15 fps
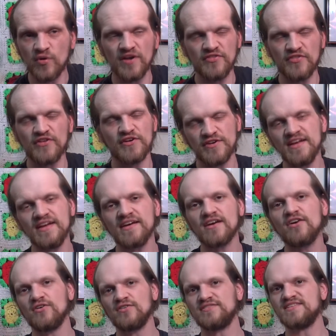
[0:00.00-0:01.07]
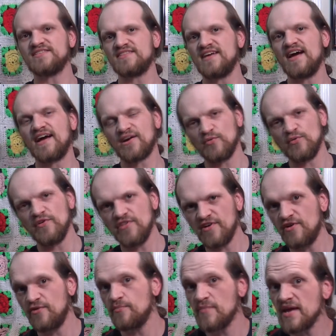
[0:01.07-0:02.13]
they're in a cul-de-sac where
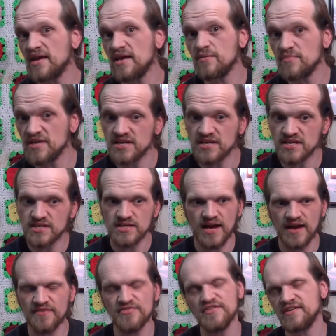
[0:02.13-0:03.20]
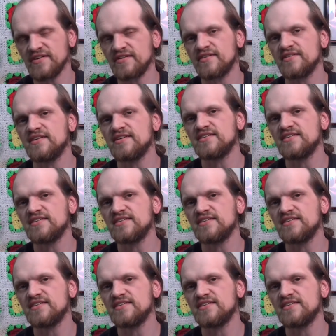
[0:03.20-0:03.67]
there are maybe, I think,